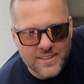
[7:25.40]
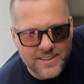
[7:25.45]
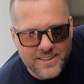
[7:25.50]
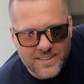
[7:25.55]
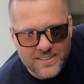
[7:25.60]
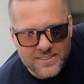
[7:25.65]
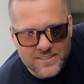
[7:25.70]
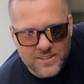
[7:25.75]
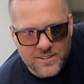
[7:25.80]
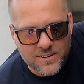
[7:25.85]
they
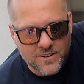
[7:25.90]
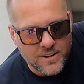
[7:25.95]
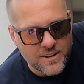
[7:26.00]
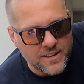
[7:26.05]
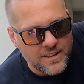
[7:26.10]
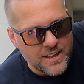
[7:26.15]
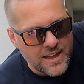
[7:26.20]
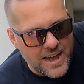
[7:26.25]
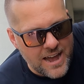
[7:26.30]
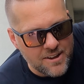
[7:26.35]
get their
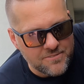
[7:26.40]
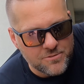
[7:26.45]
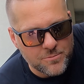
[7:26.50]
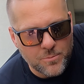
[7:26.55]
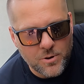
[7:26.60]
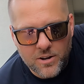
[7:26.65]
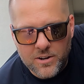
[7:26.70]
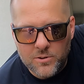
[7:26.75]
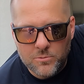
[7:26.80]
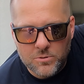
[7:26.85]

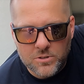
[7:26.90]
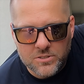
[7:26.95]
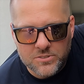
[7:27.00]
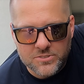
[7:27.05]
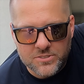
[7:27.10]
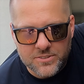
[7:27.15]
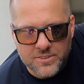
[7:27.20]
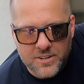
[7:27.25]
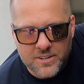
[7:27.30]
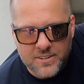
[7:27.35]
aftermarket
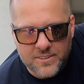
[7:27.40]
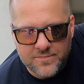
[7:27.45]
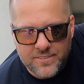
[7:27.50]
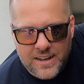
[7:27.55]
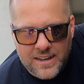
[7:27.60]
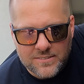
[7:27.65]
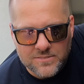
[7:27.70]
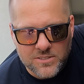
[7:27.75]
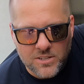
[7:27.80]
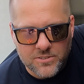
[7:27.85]
wheels and
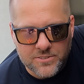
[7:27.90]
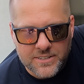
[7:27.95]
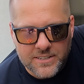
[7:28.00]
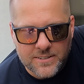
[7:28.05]
35s on